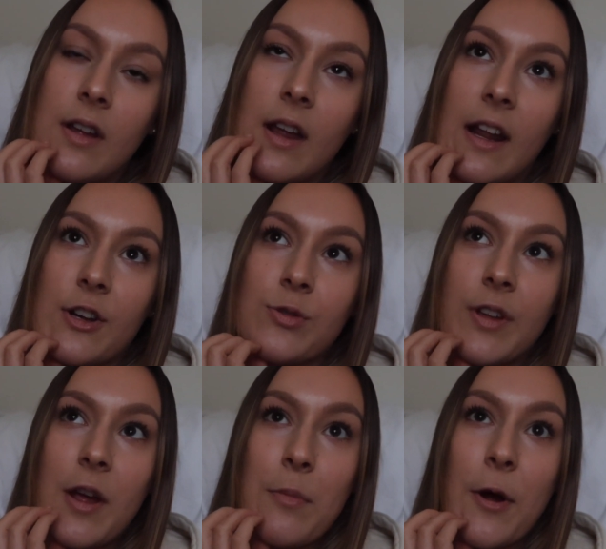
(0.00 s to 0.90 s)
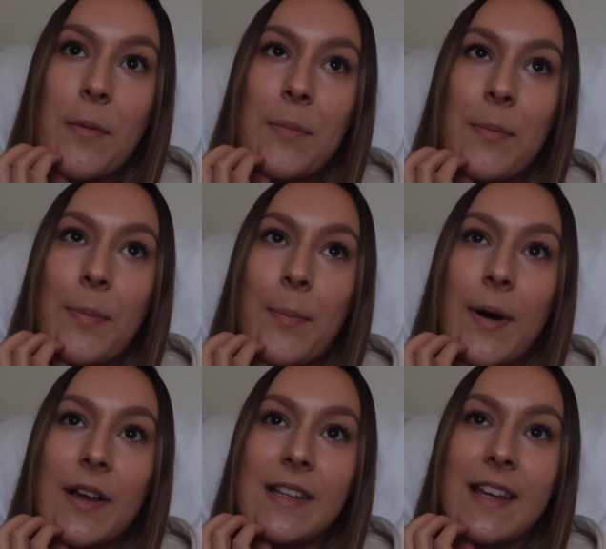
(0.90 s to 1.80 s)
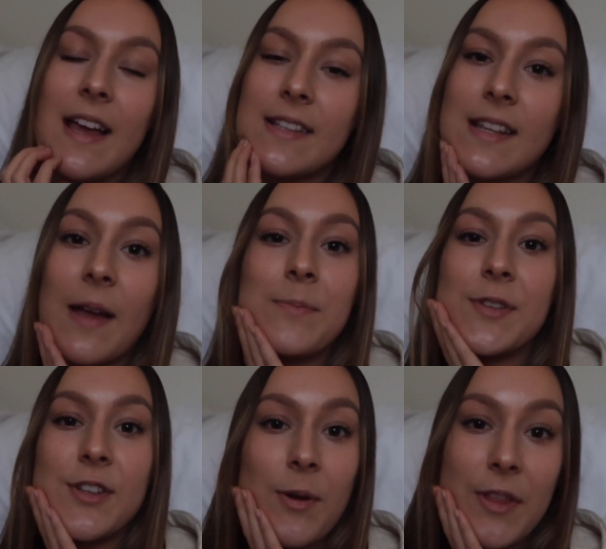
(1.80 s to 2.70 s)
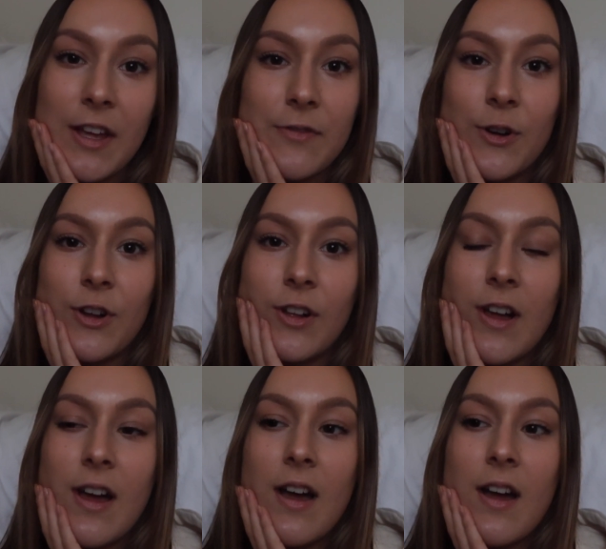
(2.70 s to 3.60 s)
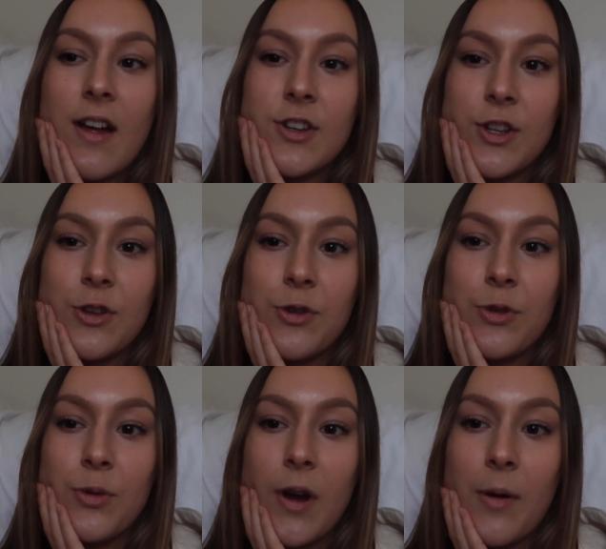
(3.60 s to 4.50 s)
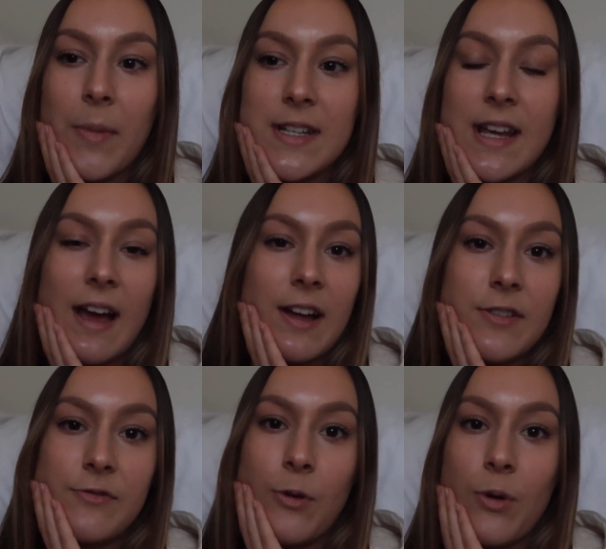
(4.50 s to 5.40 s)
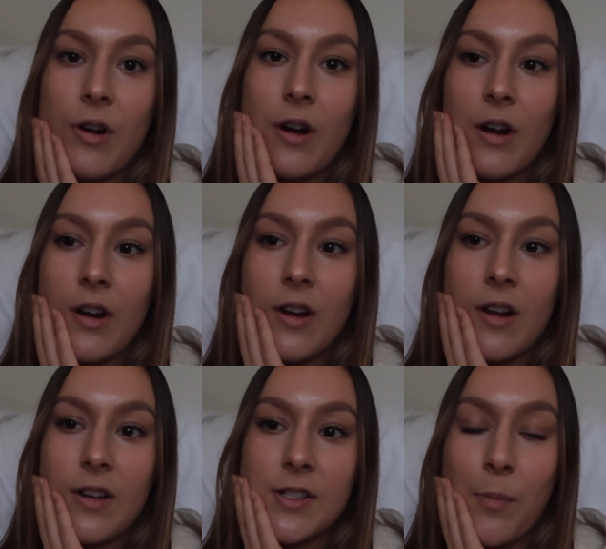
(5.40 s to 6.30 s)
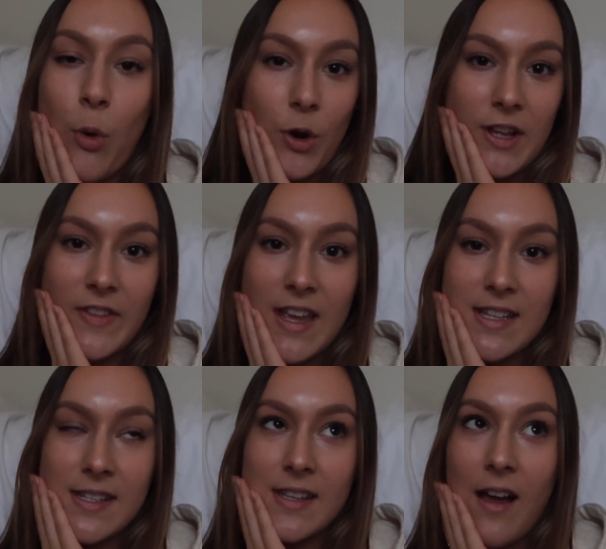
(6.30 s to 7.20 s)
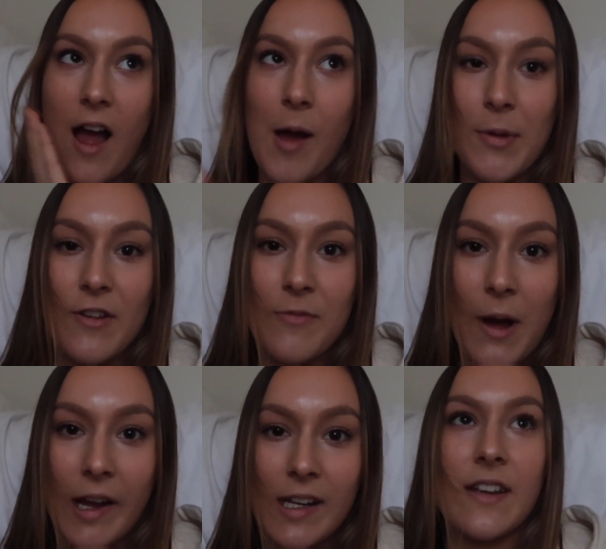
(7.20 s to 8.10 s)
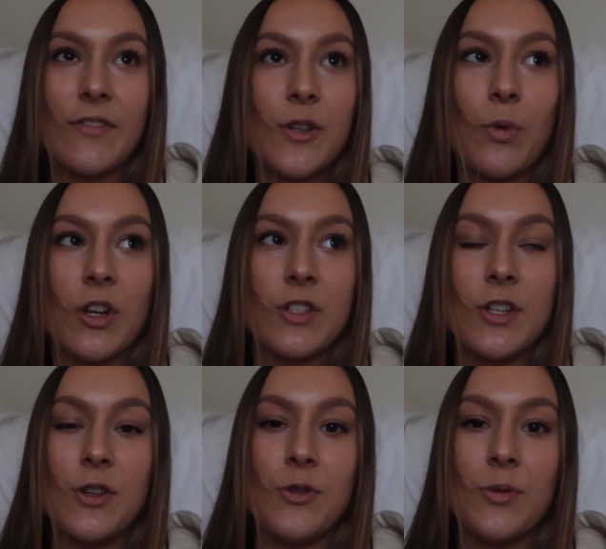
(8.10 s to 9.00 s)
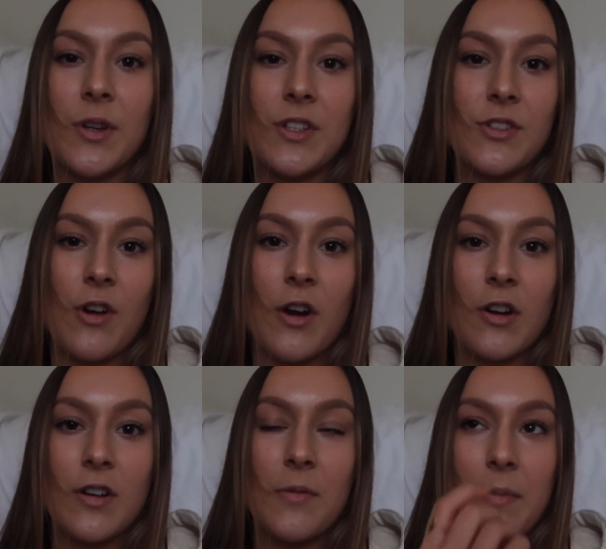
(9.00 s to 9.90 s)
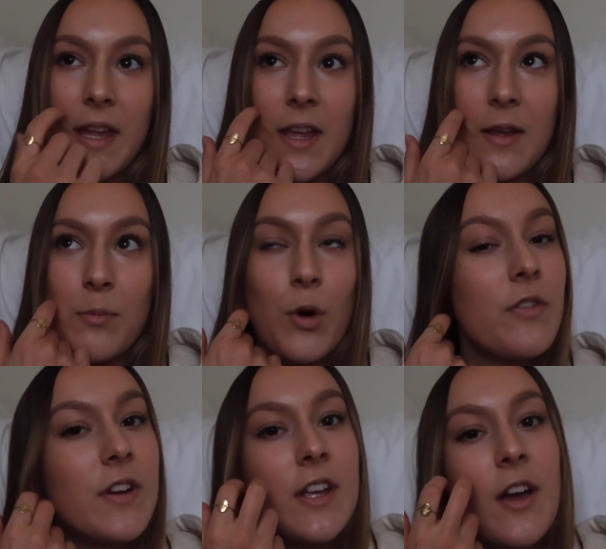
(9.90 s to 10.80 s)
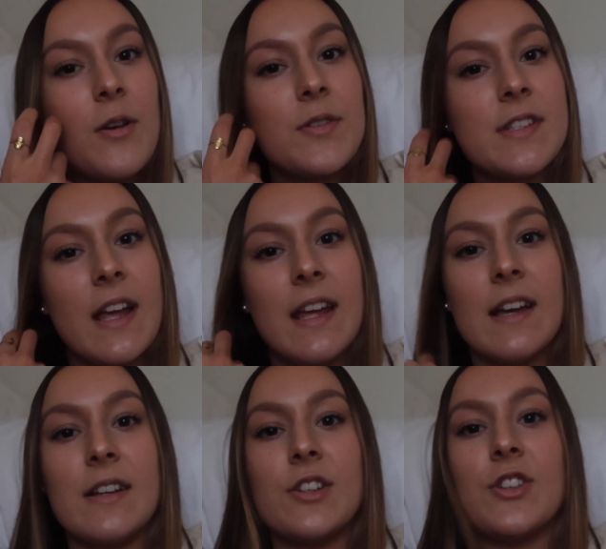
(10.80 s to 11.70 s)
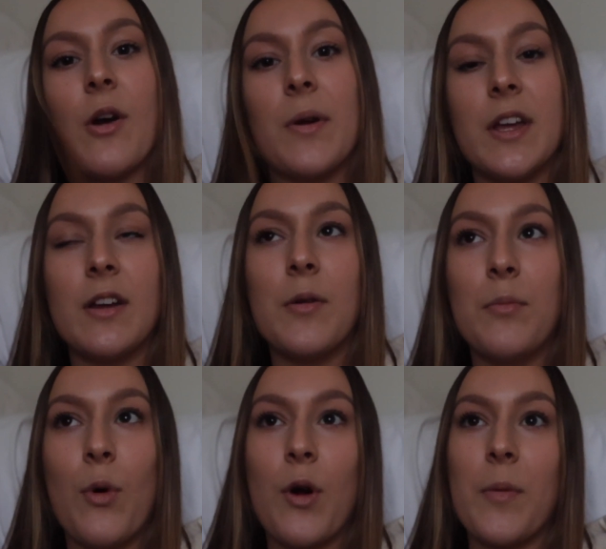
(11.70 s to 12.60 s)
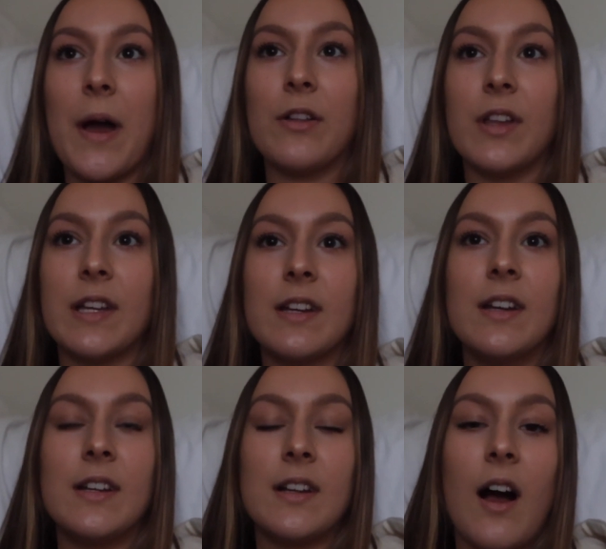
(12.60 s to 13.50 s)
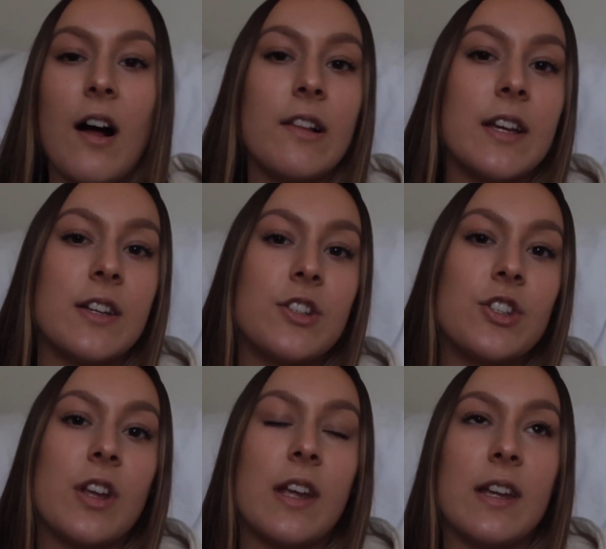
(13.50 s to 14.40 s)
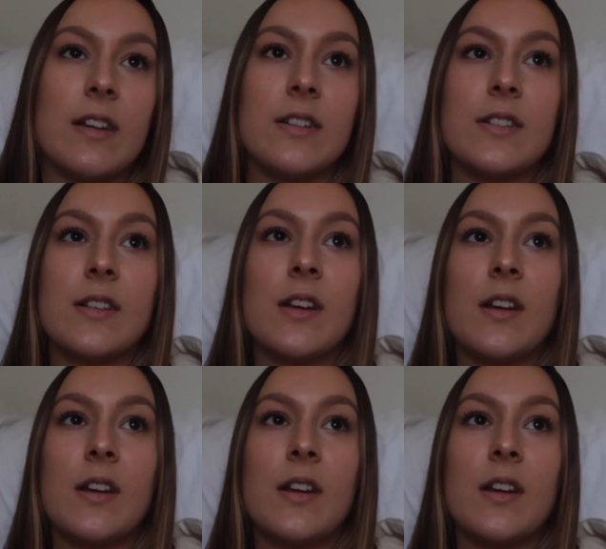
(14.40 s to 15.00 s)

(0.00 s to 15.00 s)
an actual camera. But yes, I'm so thankful to my dad for supporting this hobby of mine. Definitely want to start making more videos and showing more about like college and